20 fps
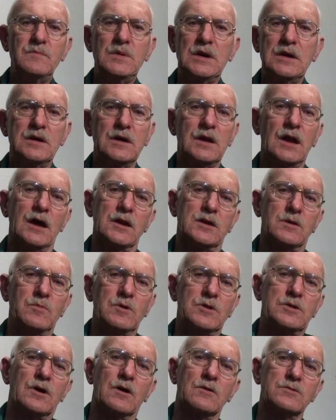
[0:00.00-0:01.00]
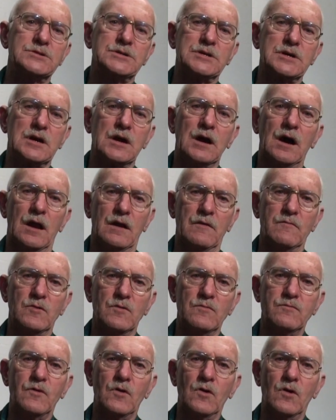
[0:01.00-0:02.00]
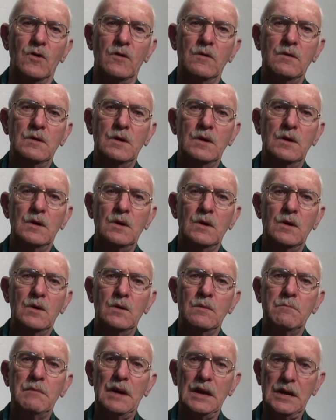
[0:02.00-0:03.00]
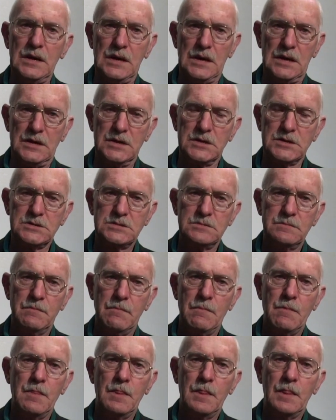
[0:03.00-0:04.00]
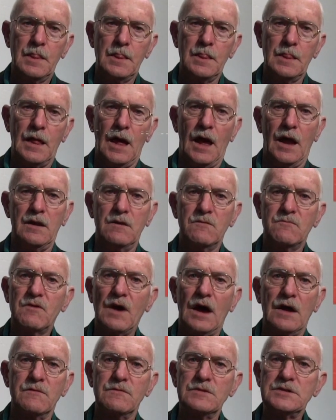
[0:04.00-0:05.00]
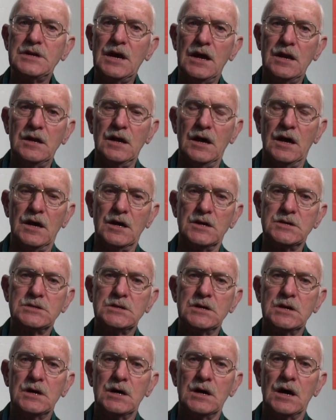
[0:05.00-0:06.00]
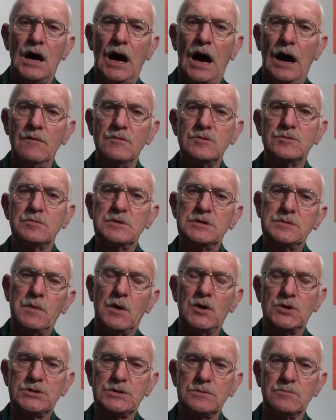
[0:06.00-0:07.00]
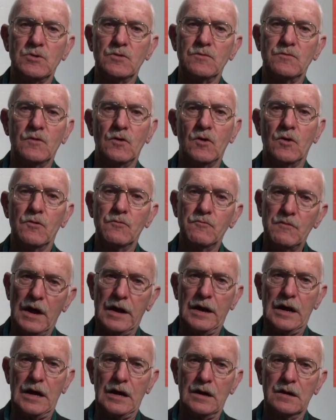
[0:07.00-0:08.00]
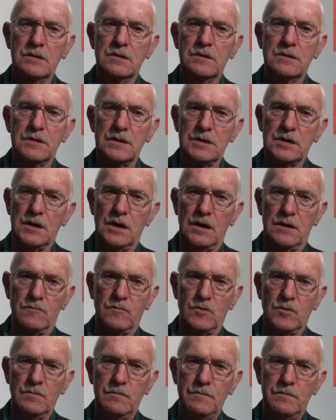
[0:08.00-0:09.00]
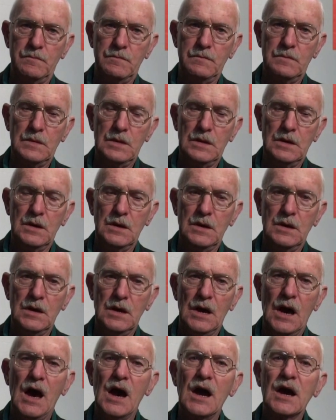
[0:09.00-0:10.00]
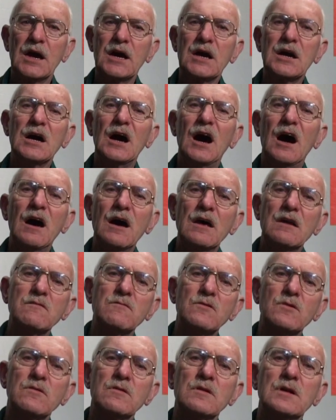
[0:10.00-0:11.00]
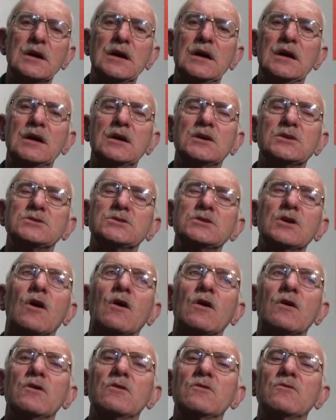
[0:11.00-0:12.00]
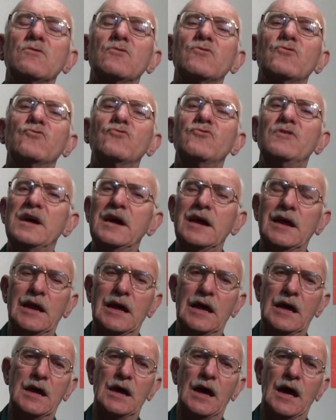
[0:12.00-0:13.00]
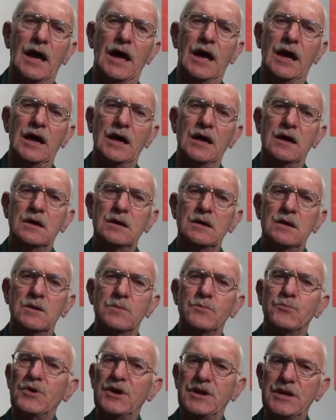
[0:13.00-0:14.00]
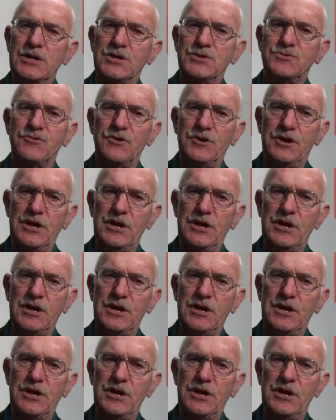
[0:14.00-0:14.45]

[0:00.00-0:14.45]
I've been connected with Colchester Carnival for many years, and in fact, for 10 years, I was responsible for running the carnival. Carnival is not really a British